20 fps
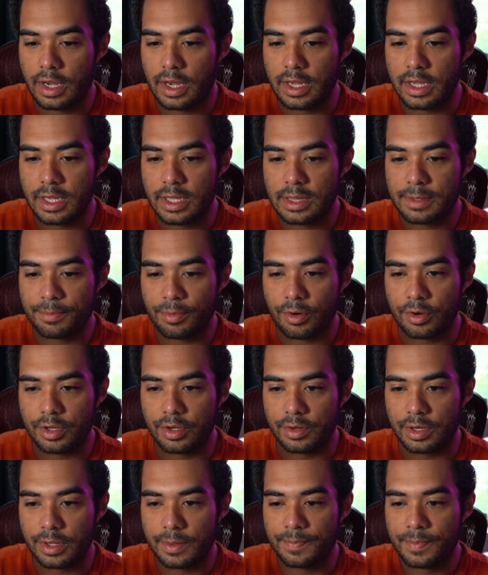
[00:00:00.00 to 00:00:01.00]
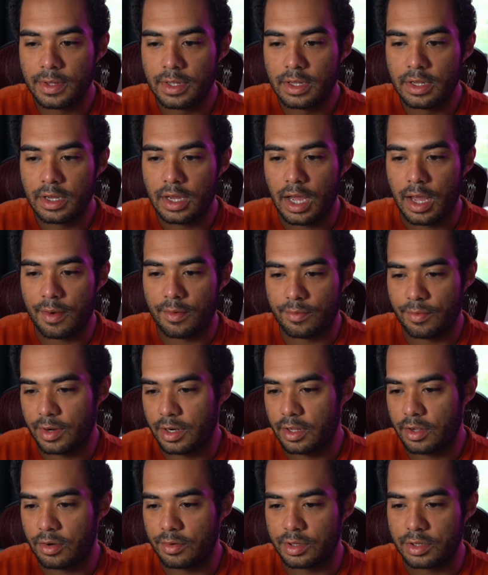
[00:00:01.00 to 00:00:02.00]
ETH per Uni. We're going
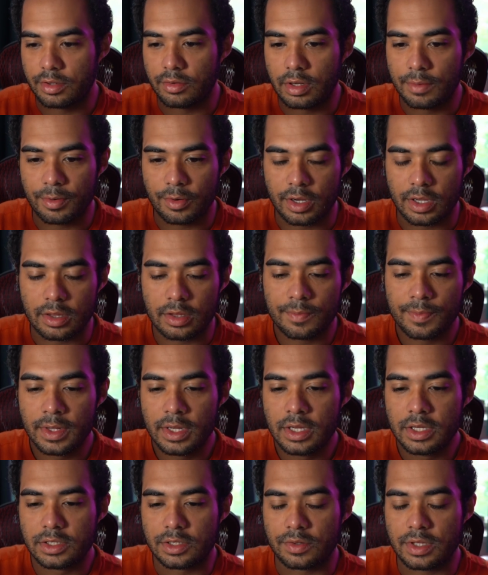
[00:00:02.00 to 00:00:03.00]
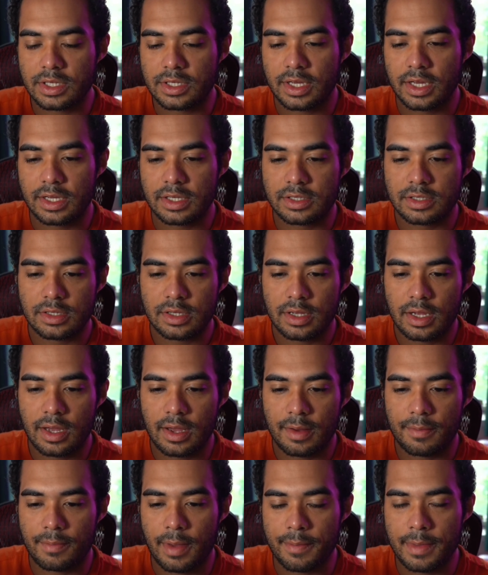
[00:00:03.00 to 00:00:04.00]
to go with Uni per ETH. So in this case,
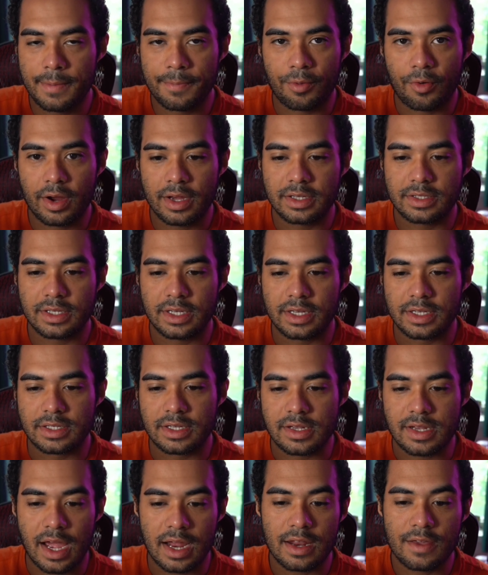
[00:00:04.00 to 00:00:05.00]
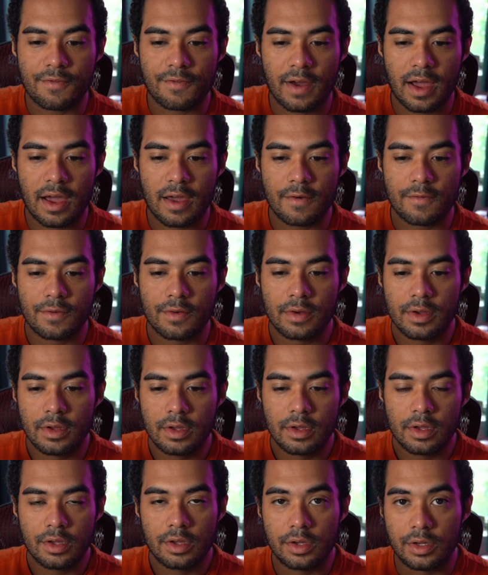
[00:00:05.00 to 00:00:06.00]
my min price is 95
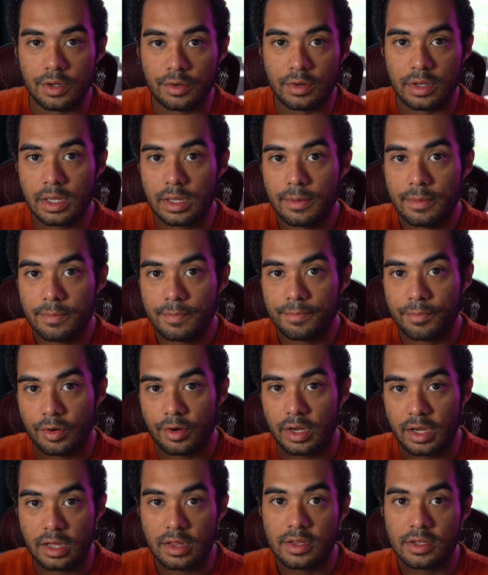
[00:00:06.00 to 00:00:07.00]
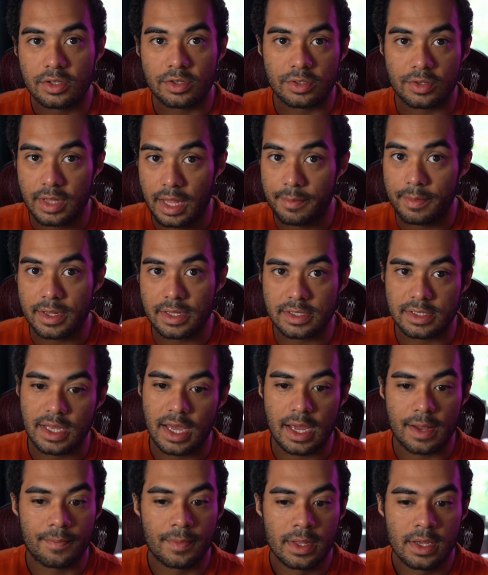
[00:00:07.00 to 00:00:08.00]
Uni per ETH. So that means
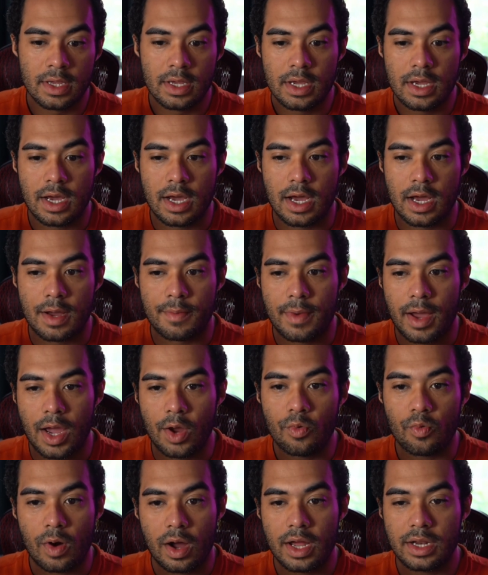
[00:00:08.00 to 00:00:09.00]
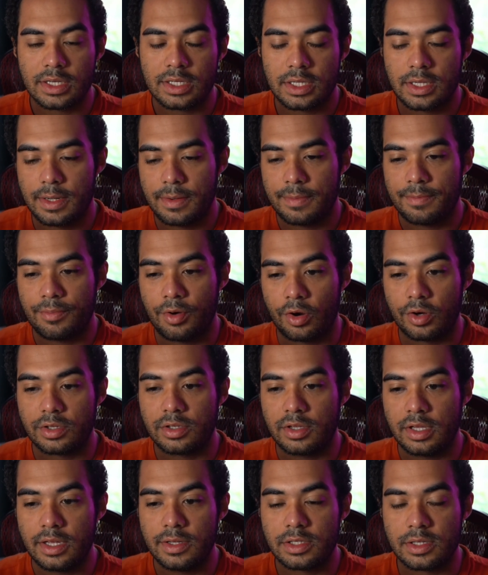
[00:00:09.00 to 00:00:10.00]
that I want
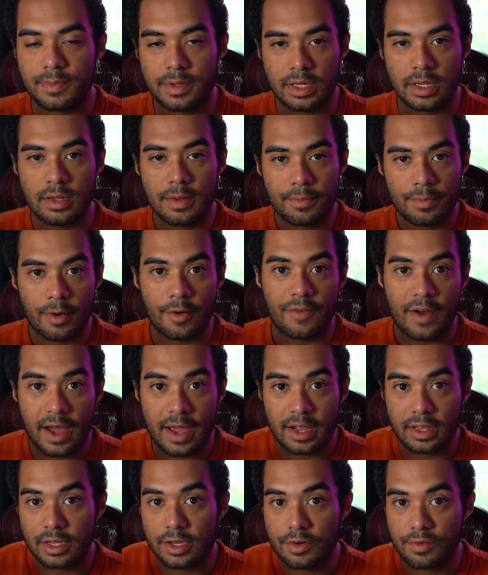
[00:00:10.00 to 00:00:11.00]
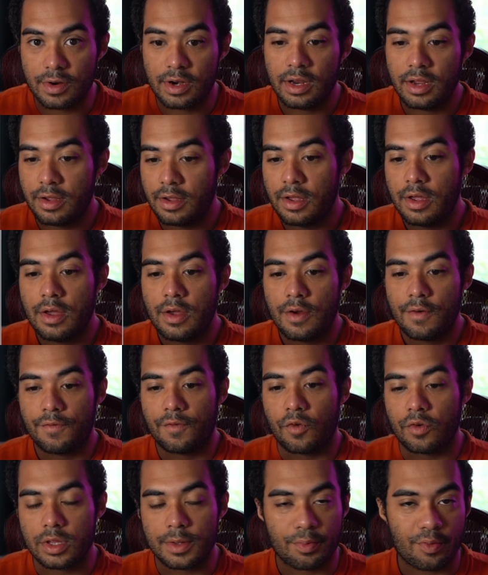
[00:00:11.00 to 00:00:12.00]
personally to be providing liquidity
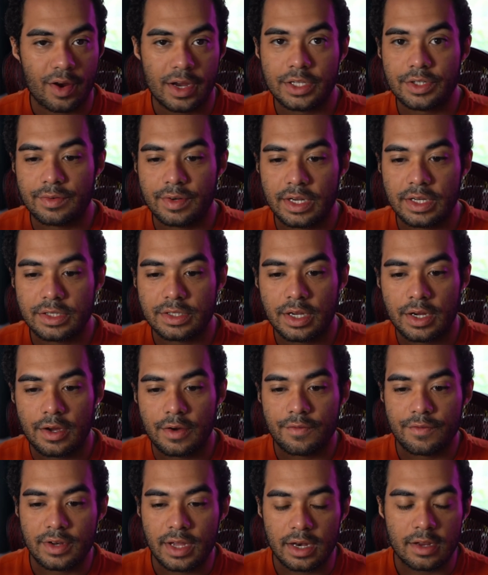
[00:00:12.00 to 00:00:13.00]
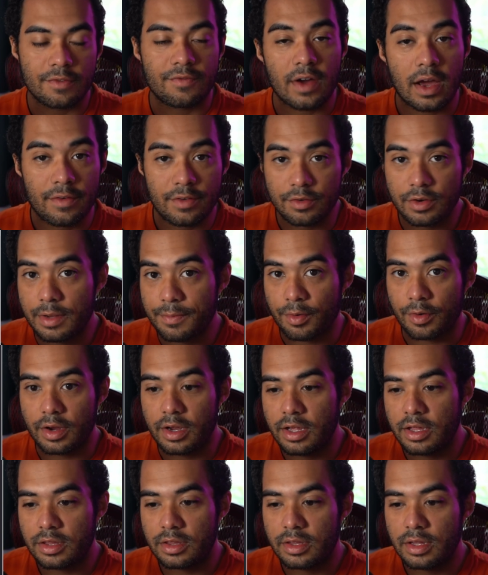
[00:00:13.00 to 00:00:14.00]
for the price range of 95 Uni per
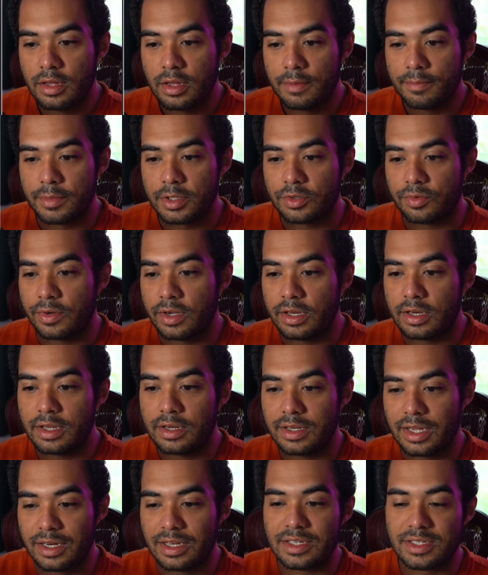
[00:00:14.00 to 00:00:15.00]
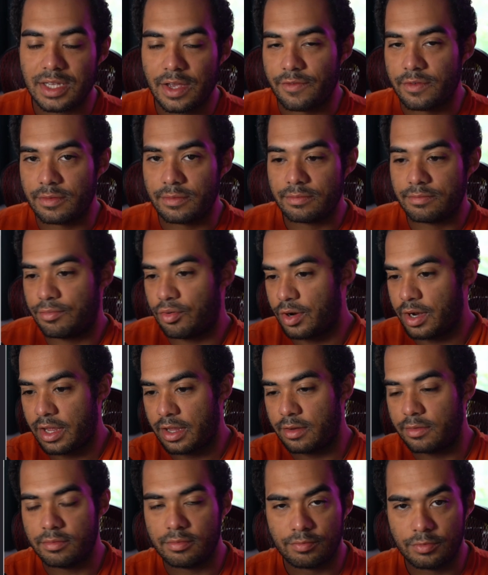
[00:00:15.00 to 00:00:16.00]
ETH between
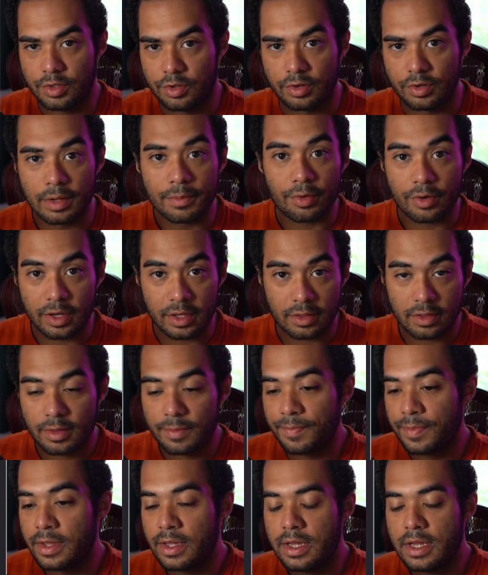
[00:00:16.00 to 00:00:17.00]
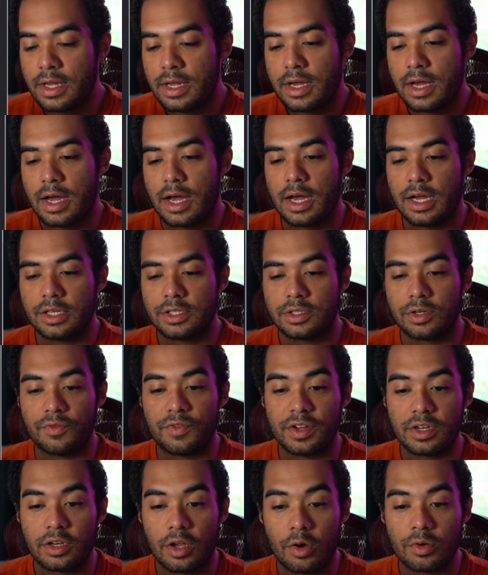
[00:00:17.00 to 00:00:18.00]
97.8 Uni per ETH. So if
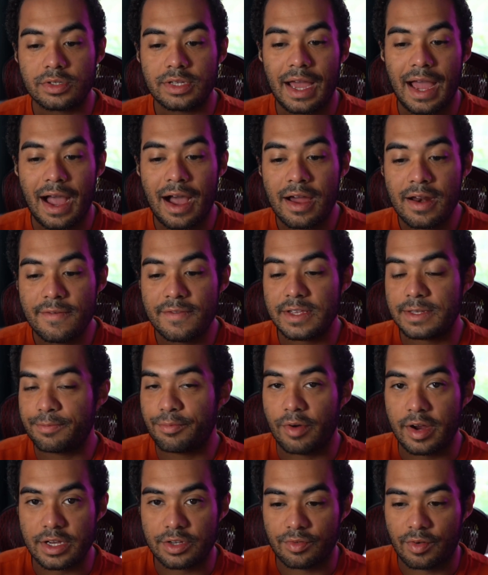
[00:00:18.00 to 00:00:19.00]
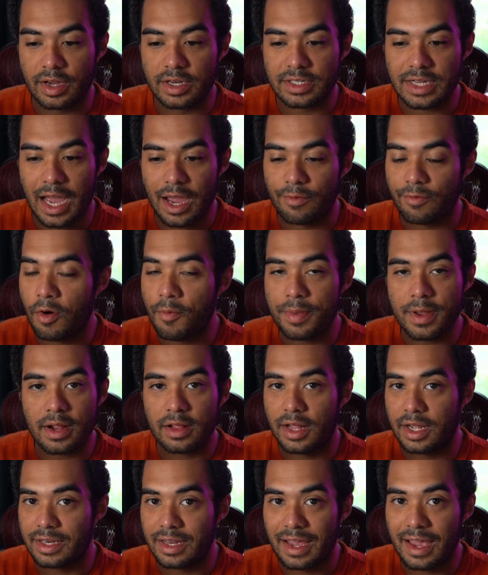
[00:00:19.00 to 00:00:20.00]
it goes out of this price range, I won't be
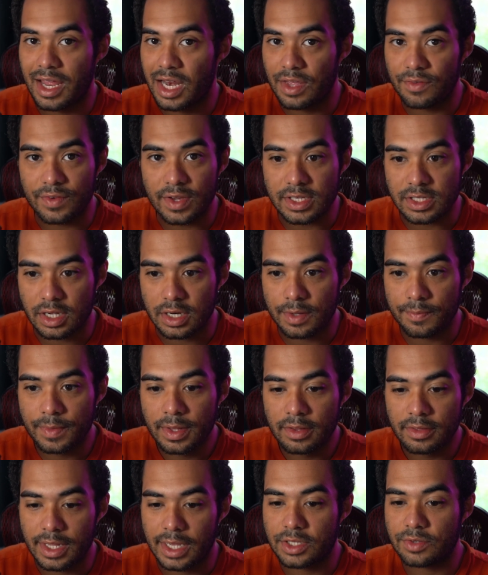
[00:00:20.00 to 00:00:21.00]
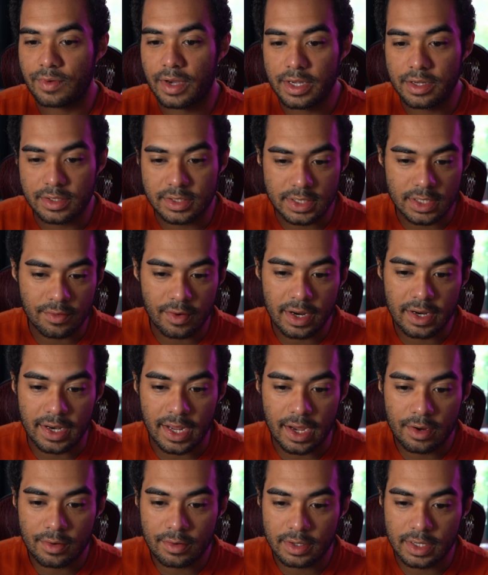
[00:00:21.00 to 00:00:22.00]
collecting any fees on it. That's why you see right
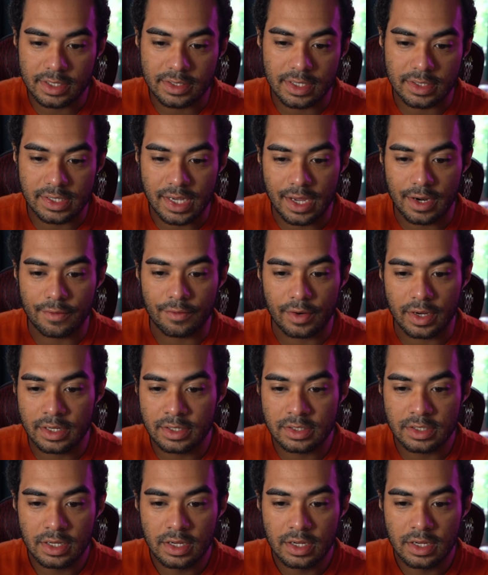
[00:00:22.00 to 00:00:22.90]
now it says out of range.